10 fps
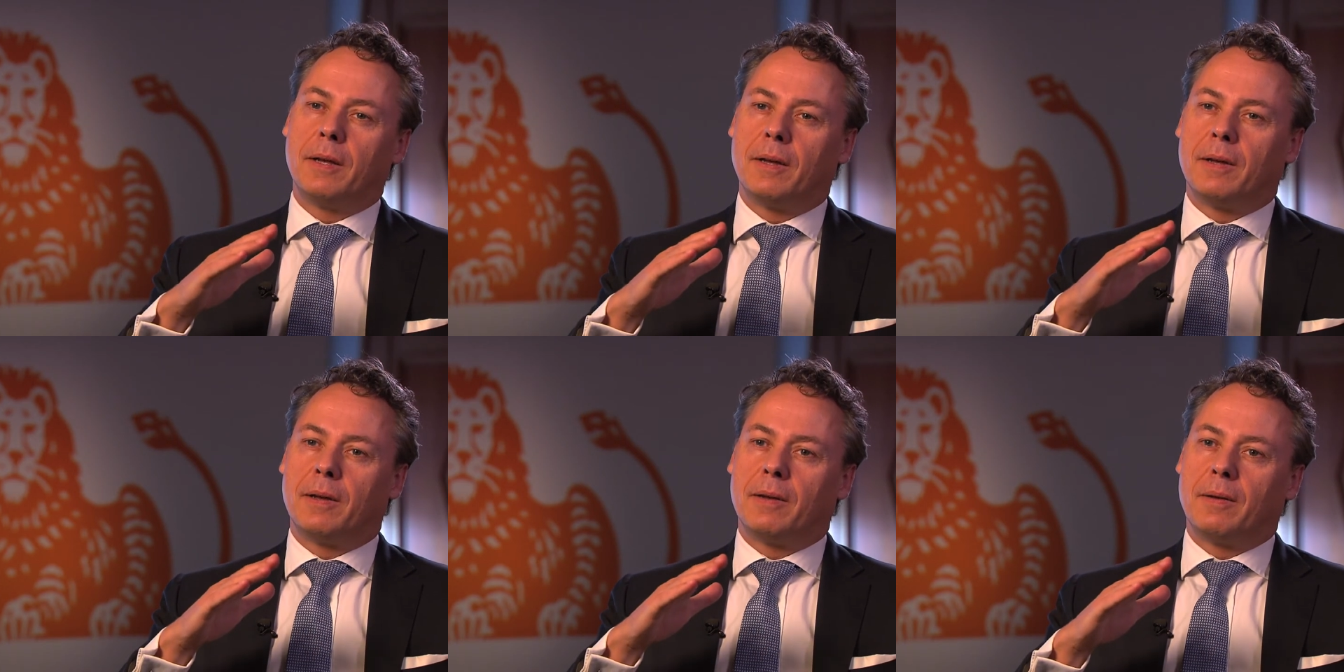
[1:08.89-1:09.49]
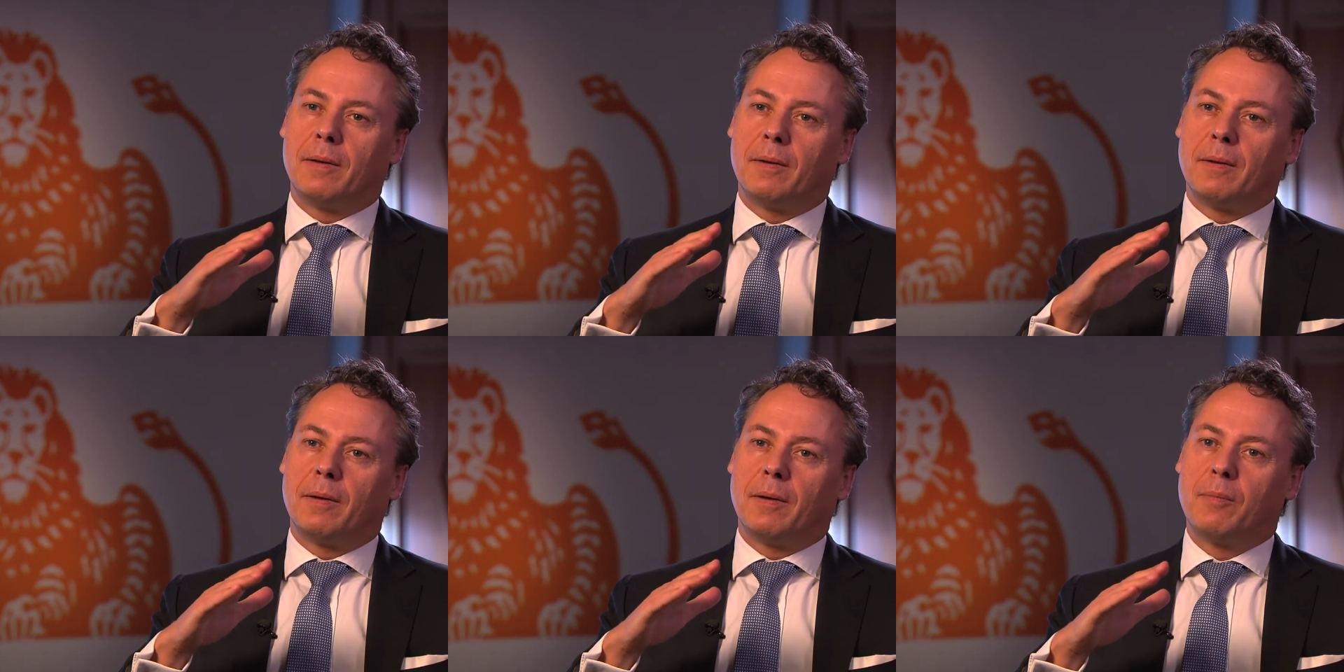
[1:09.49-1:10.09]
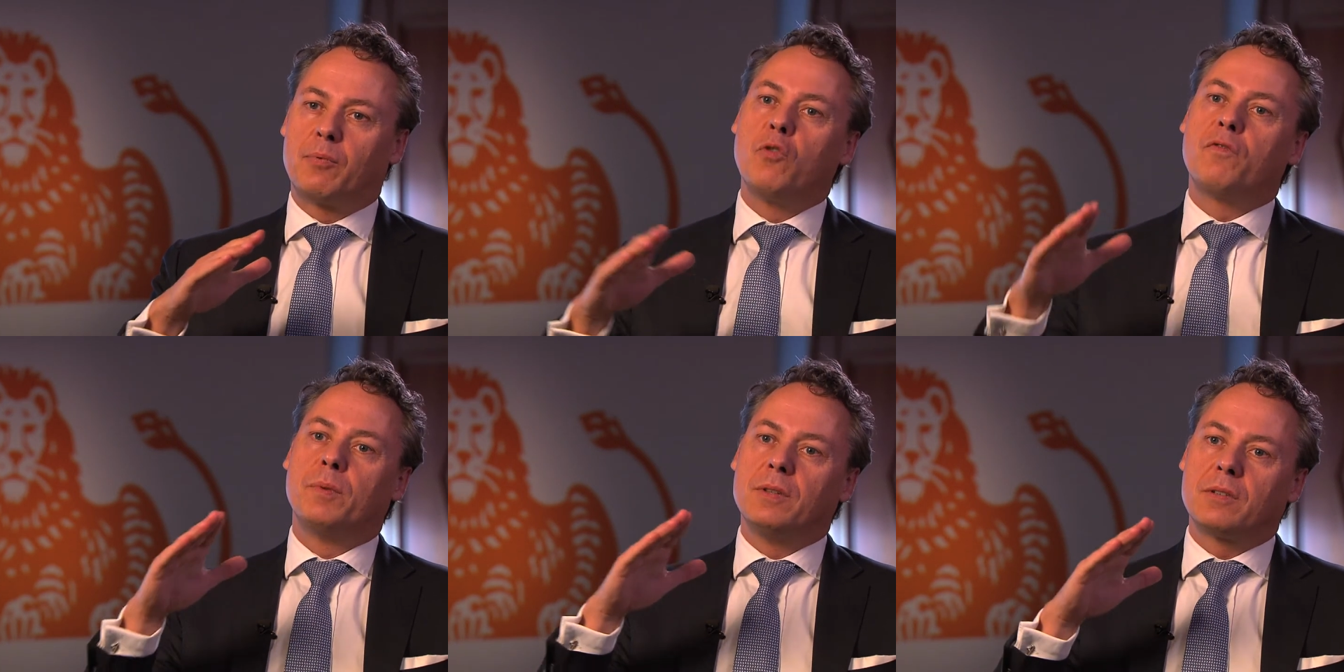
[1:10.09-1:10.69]
uh,
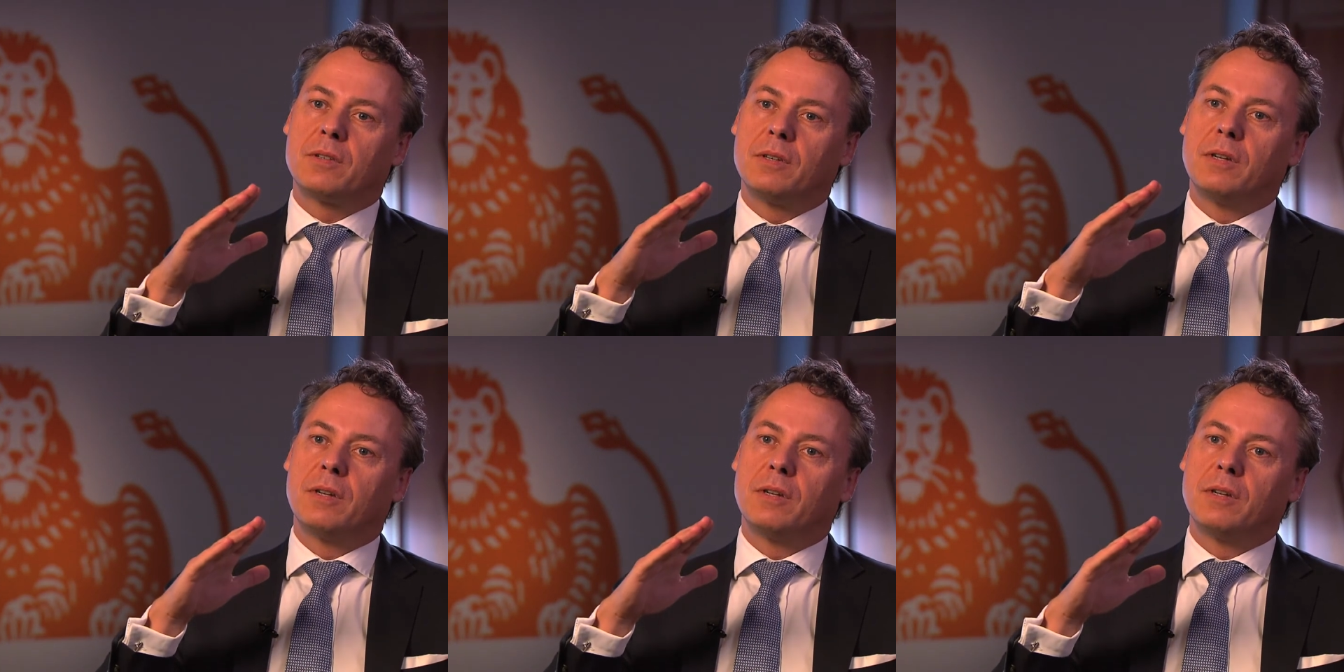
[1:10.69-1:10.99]
improvement